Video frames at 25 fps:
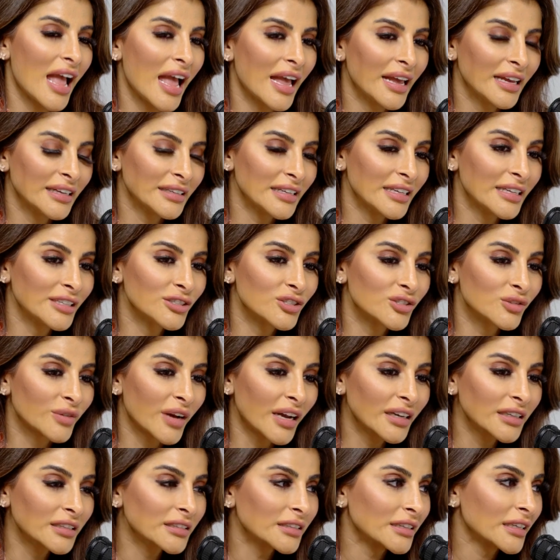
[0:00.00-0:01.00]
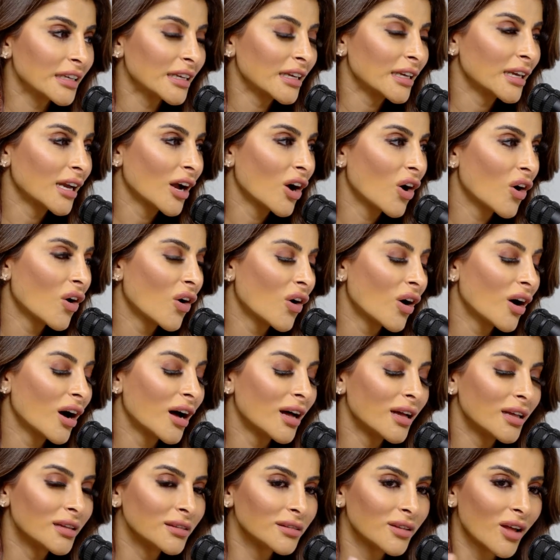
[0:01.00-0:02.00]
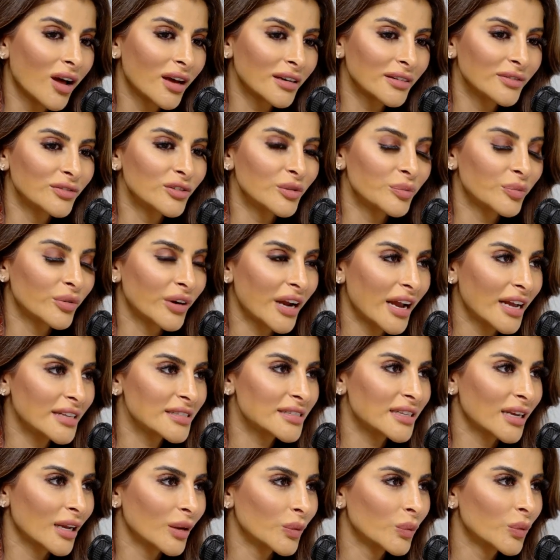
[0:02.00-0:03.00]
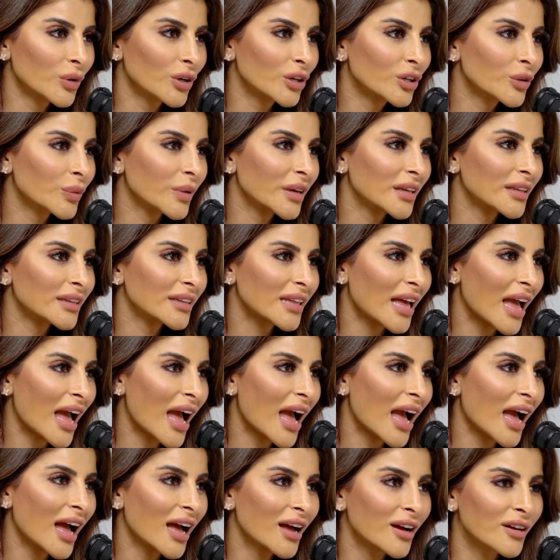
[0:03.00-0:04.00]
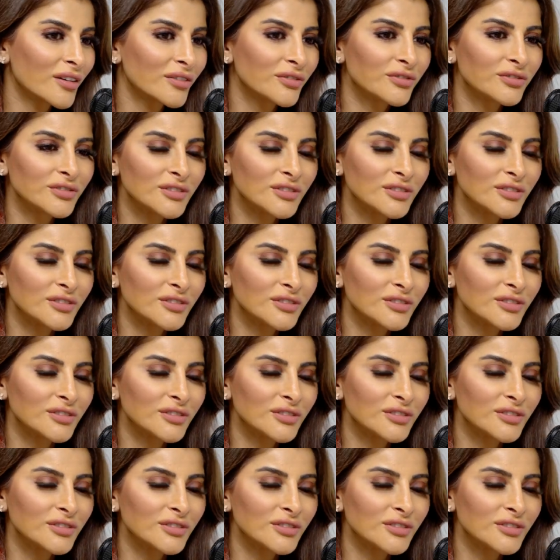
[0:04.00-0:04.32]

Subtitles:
And indirectly, a lot of the brands that I work with have